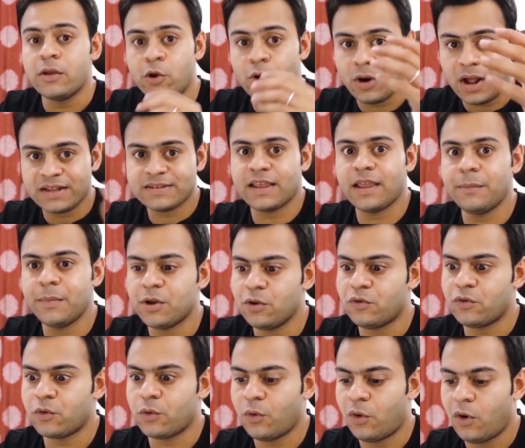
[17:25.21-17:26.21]
You're asking me
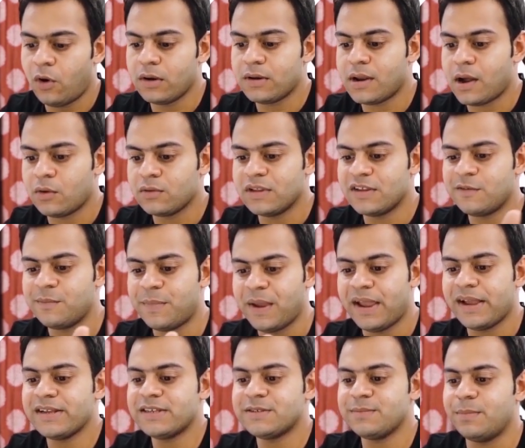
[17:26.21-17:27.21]
to scroll down this
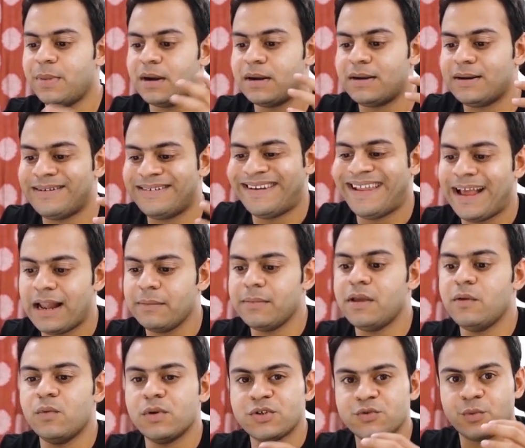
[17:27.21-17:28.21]
page, but tell
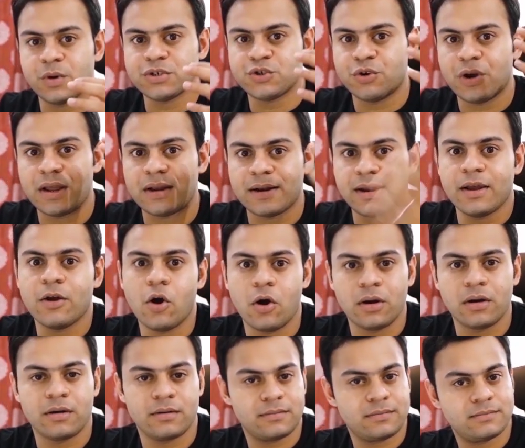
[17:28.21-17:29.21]
me which one should I click
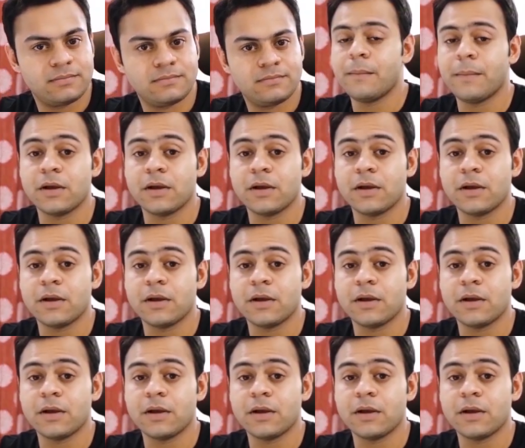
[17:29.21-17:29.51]
on?